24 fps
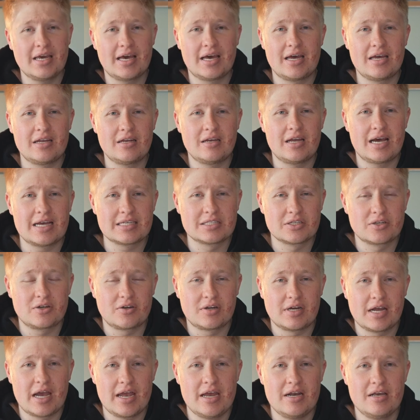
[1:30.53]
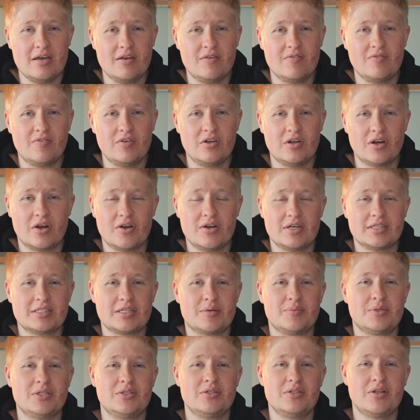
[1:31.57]
And as a creative, you know, as
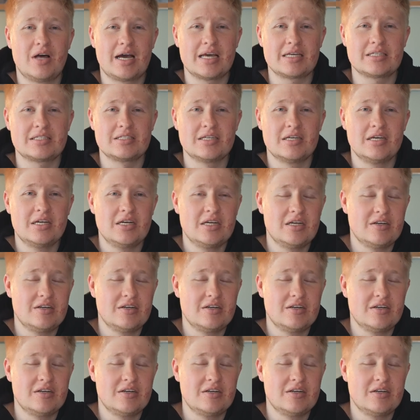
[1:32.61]
someone who likes